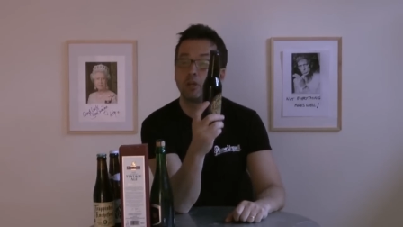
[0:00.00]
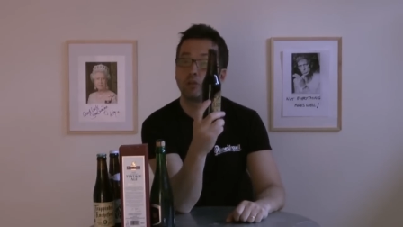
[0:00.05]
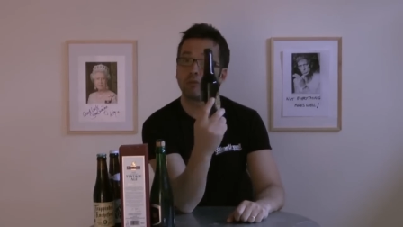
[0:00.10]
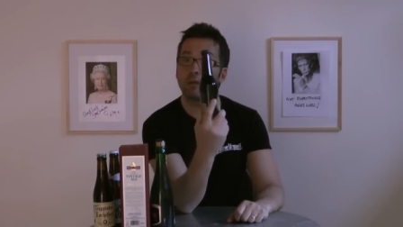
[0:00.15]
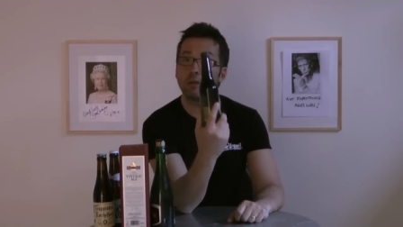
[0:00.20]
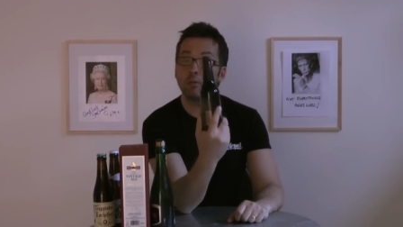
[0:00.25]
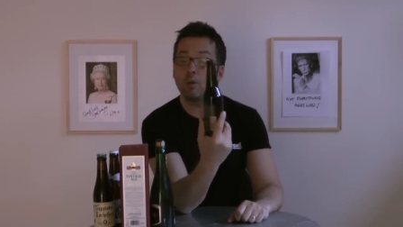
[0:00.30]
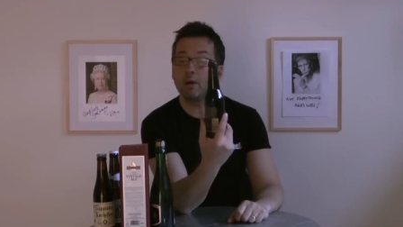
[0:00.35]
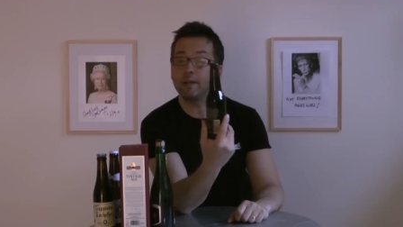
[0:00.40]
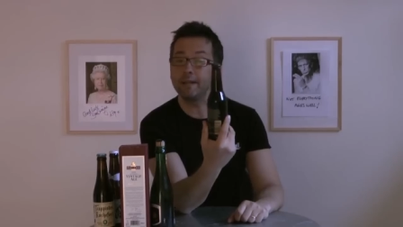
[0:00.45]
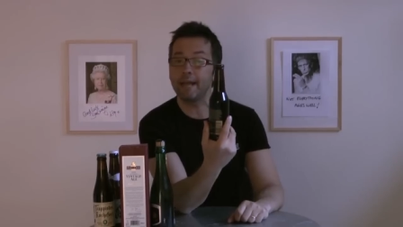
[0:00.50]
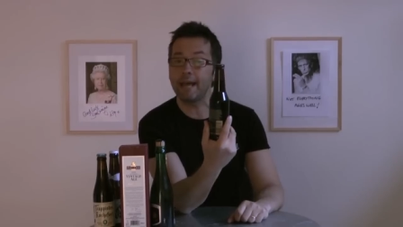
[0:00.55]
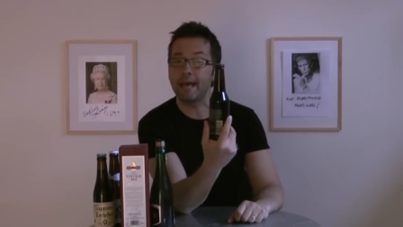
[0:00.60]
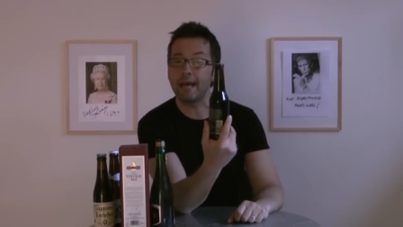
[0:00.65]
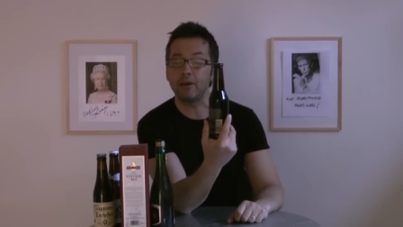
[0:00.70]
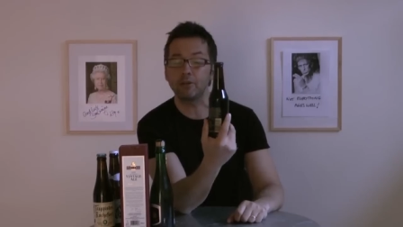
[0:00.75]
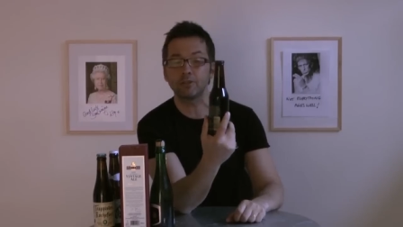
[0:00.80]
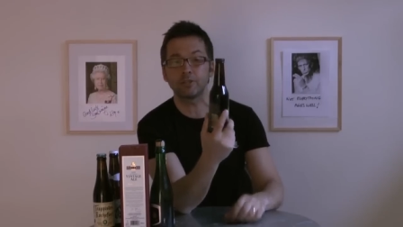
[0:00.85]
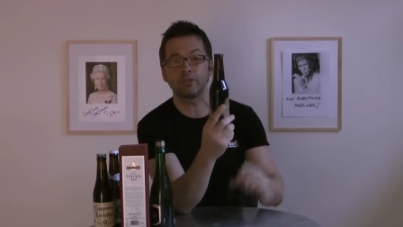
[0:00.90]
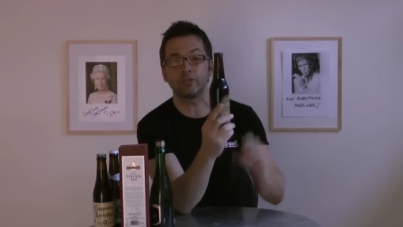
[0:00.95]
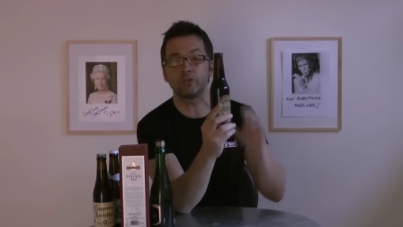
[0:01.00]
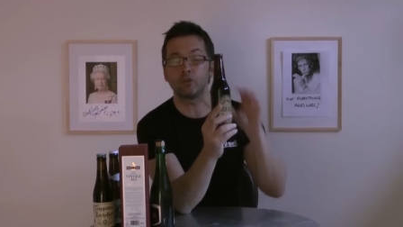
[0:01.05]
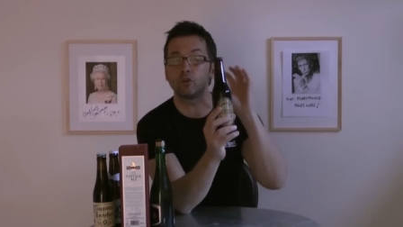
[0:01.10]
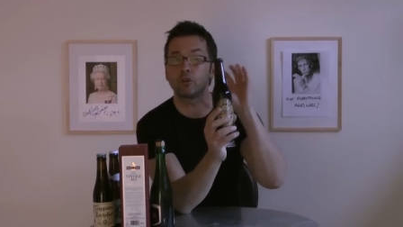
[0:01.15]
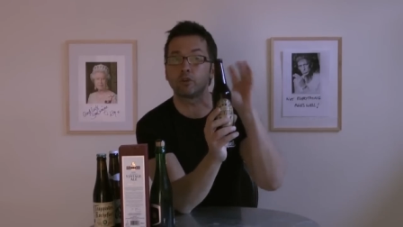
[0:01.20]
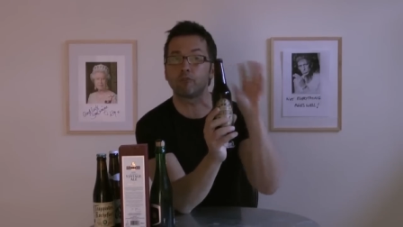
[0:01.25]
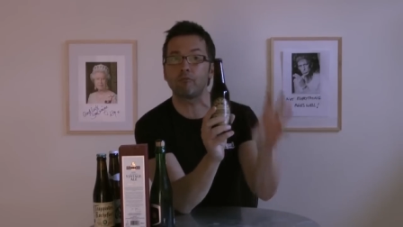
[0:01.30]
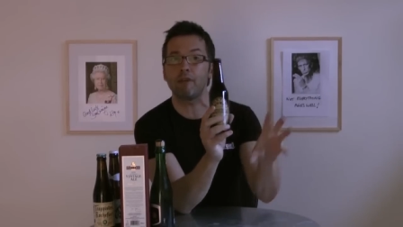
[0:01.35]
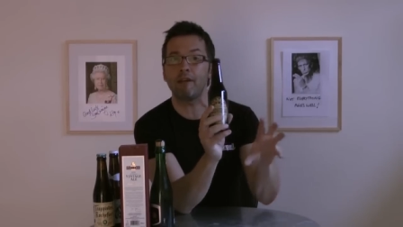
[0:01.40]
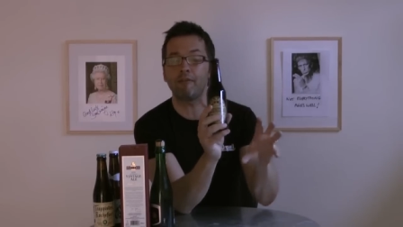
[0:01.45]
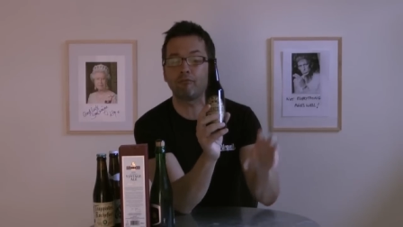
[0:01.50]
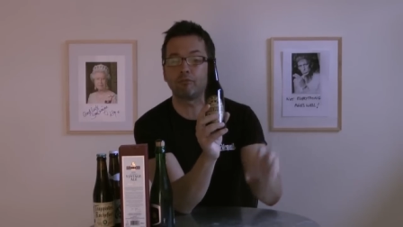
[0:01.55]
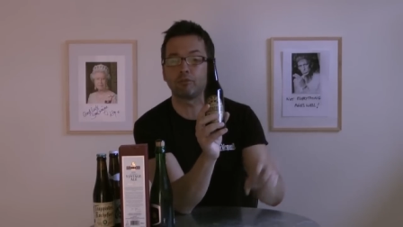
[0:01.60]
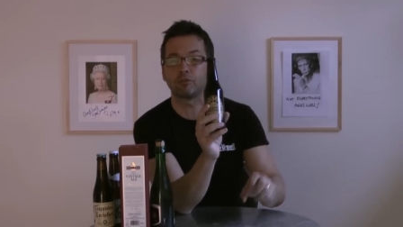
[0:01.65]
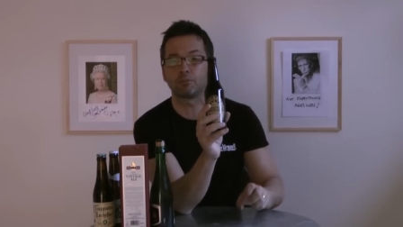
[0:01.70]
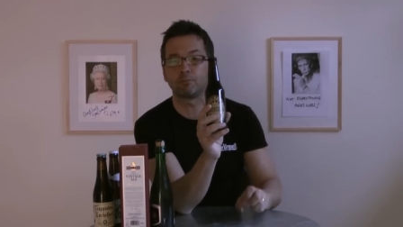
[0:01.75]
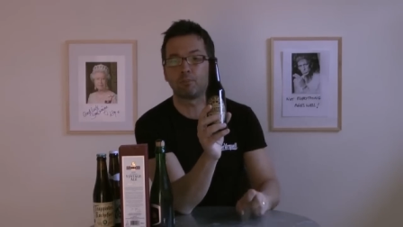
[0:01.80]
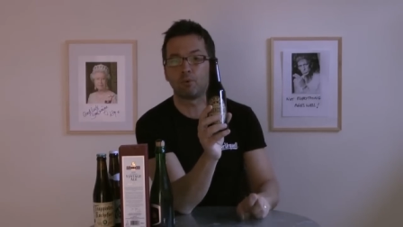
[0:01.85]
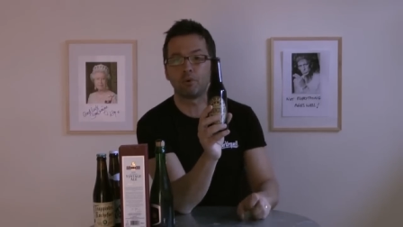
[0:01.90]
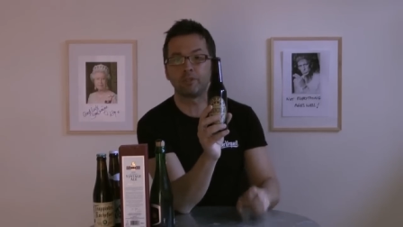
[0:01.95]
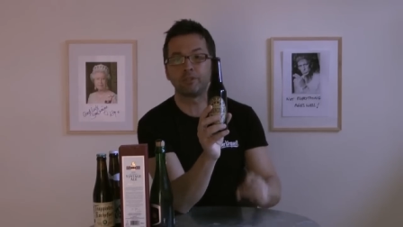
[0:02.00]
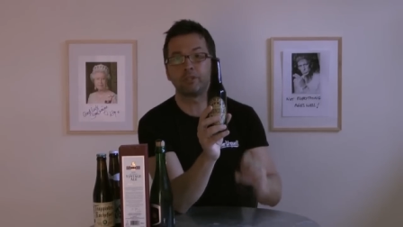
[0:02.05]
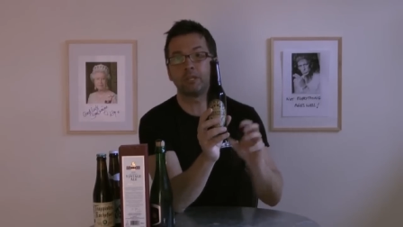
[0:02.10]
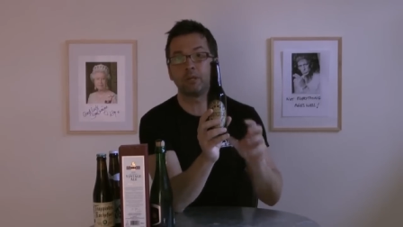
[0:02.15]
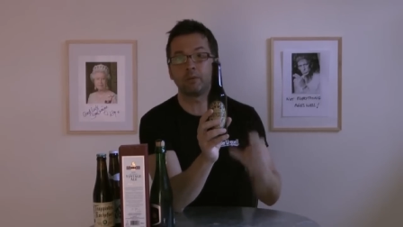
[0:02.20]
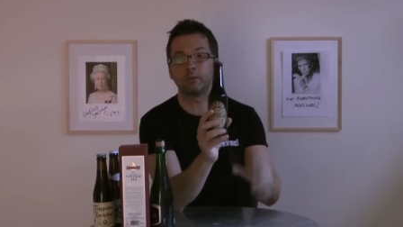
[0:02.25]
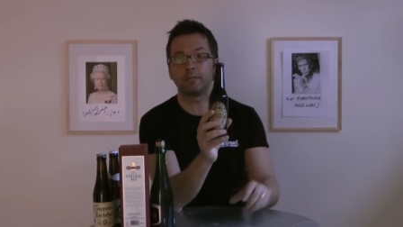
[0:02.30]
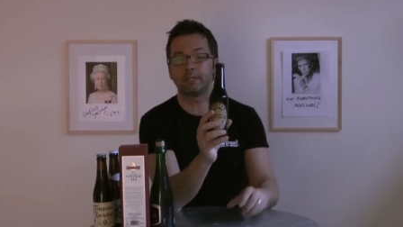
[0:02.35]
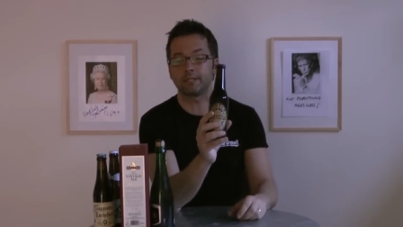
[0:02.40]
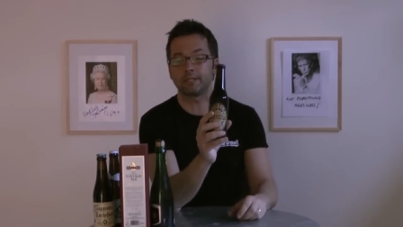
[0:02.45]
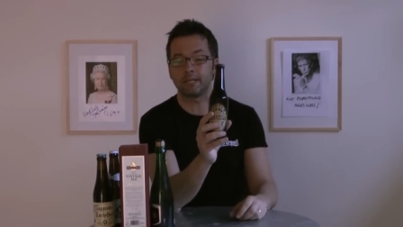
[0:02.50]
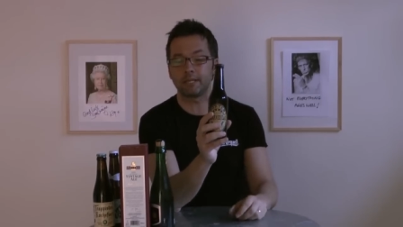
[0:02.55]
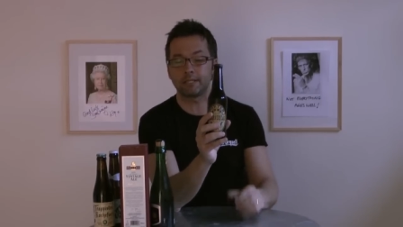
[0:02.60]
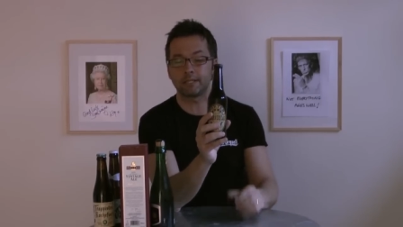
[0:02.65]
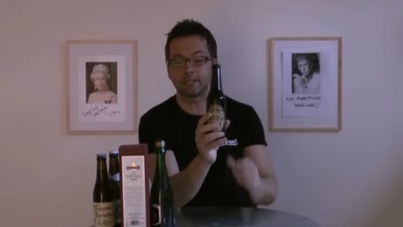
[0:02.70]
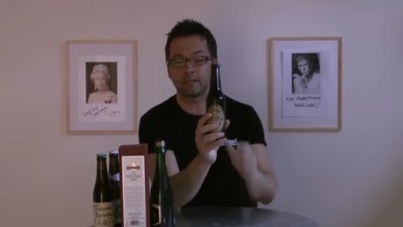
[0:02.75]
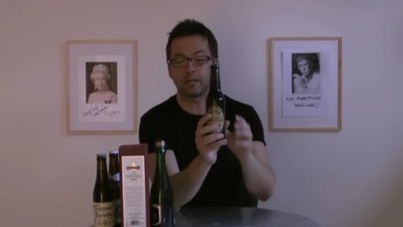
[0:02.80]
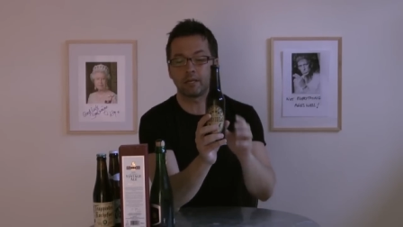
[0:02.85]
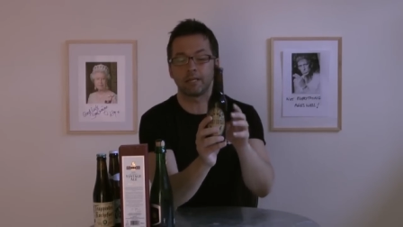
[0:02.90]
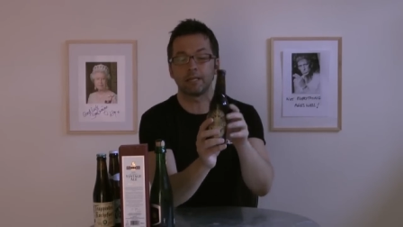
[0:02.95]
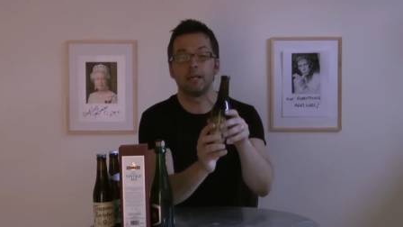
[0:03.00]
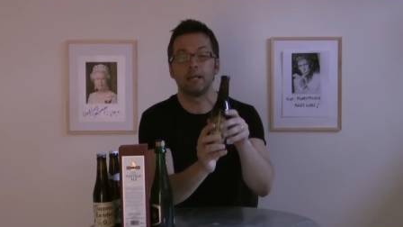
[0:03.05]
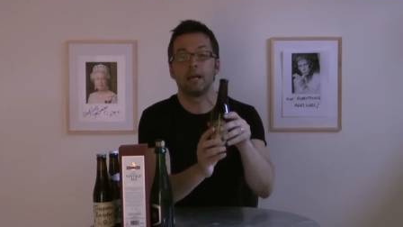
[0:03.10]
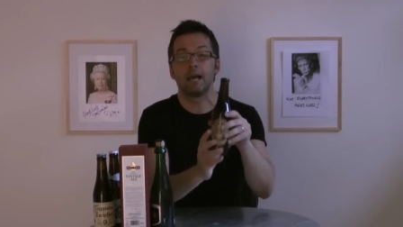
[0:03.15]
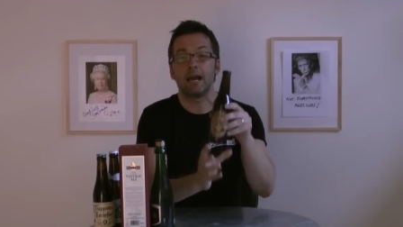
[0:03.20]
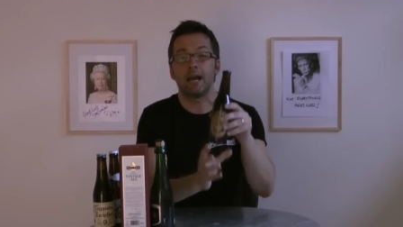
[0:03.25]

Drink one now so that you've got a reference point, you know what it tastes like,